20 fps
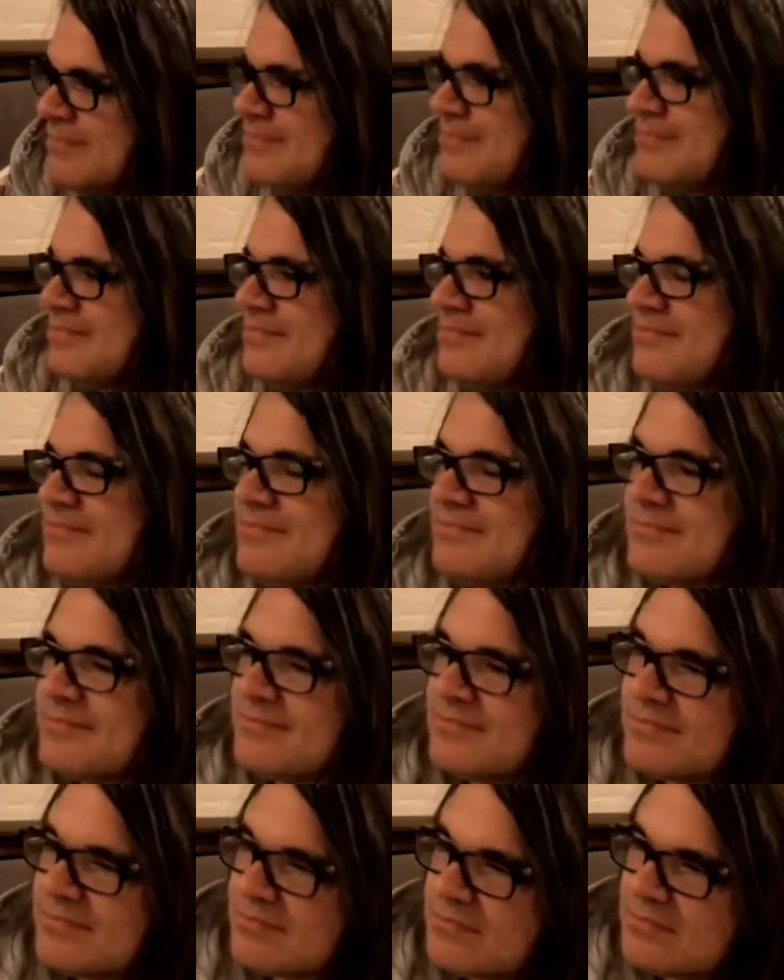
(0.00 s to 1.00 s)

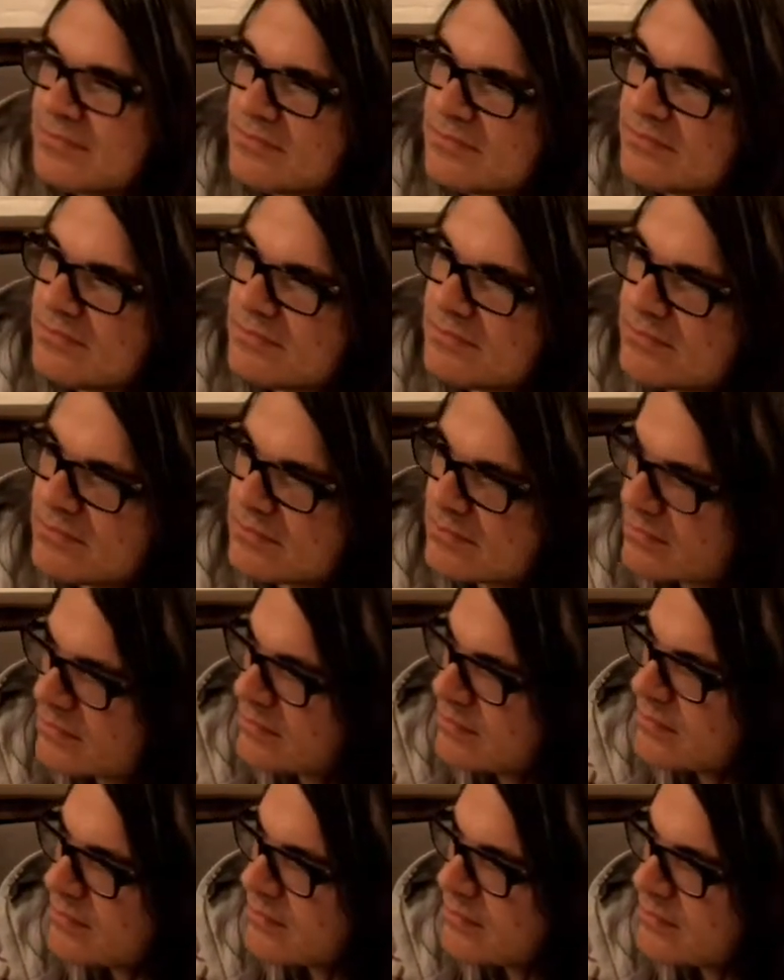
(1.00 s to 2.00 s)

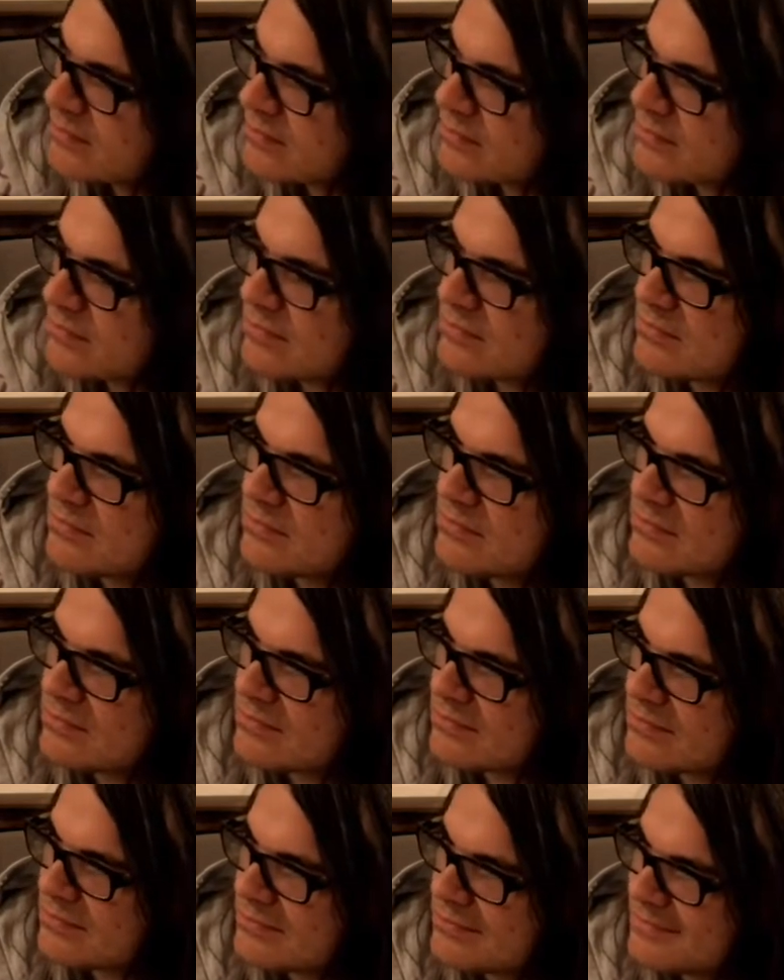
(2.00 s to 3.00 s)

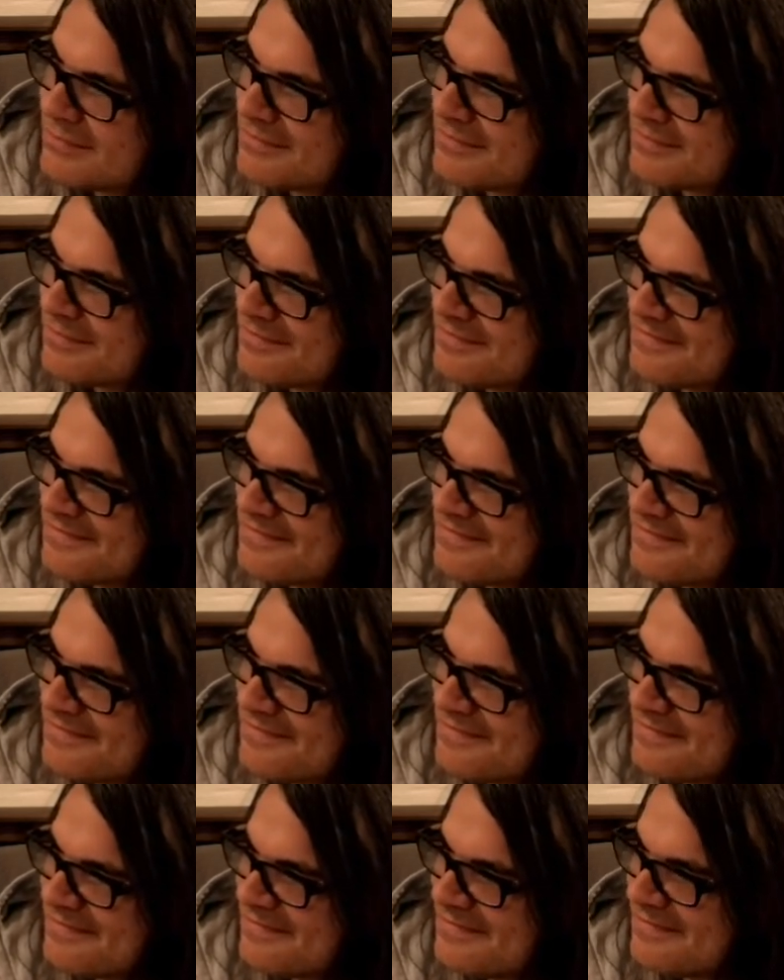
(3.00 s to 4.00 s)

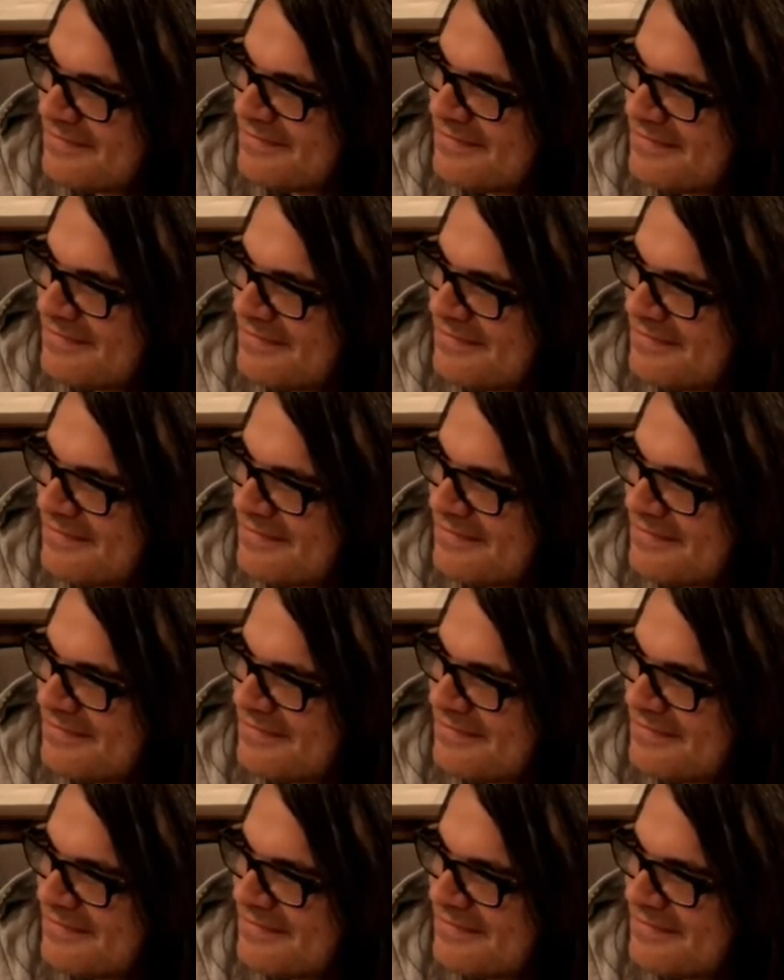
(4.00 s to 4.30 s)
(not speaking)